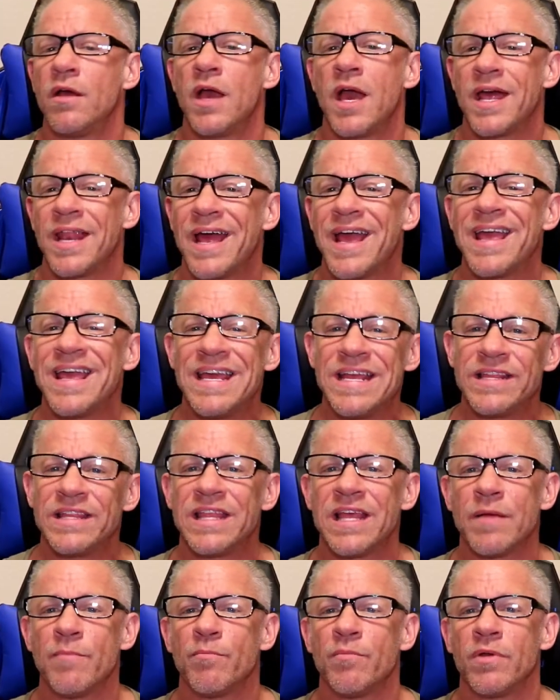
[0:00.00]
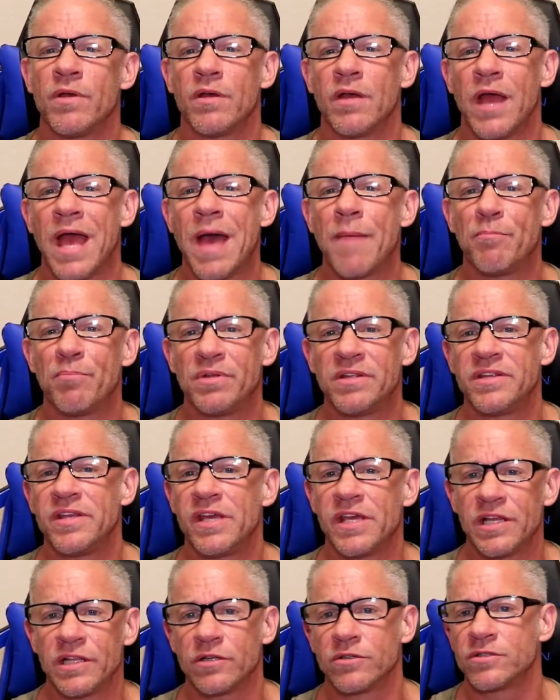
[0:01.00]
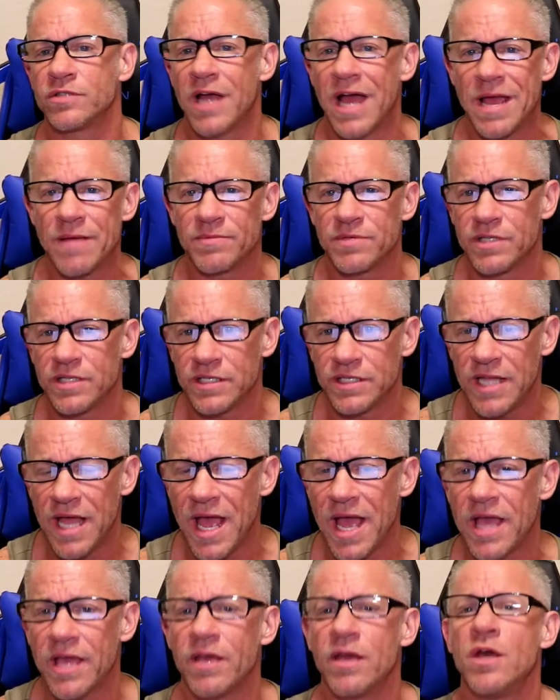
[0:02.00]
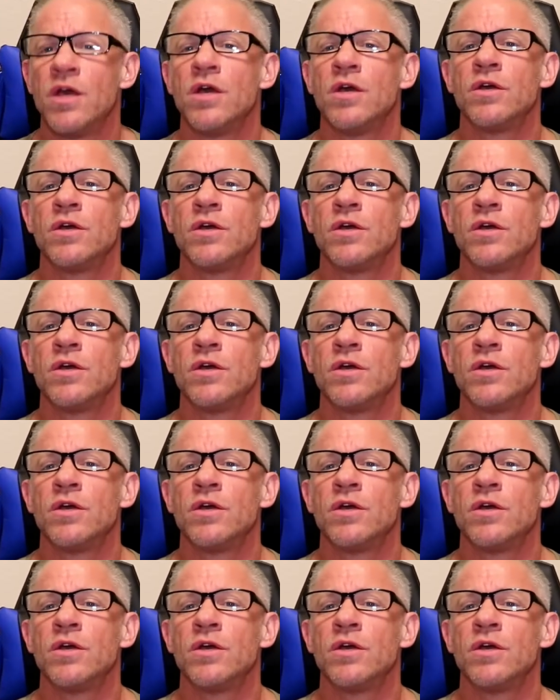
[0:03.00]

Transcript: and I eat them at particular times of the day,